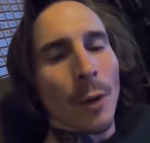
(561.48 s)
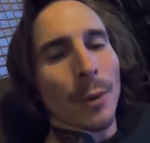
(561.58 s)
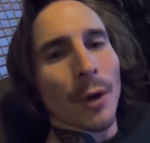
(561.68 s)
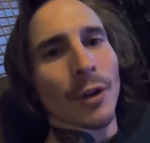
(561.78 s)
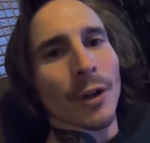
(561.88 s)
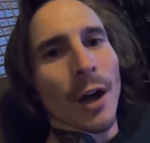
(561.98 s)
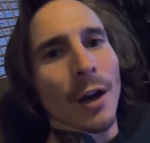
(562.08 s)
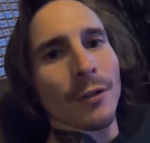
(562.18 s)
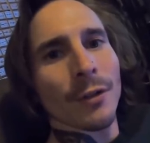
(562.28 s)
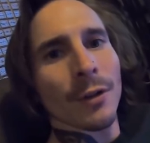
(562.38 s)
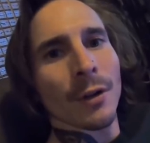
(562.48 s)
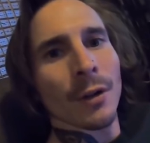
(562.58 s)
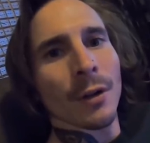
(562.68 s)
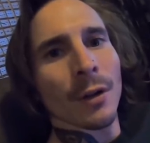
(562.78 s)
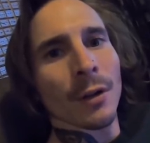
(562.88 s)
GoPro, turn off.
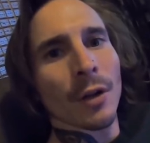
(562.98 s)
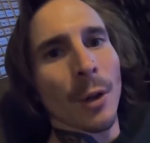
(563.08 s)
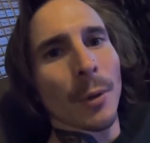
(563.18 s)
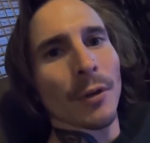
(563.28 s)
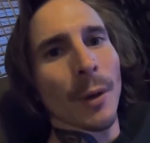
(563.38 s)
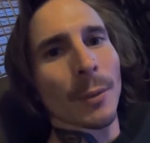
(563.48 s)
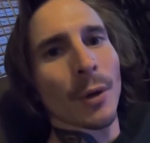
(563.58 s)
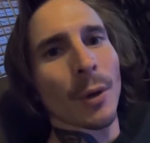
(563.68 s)
GoPro, stop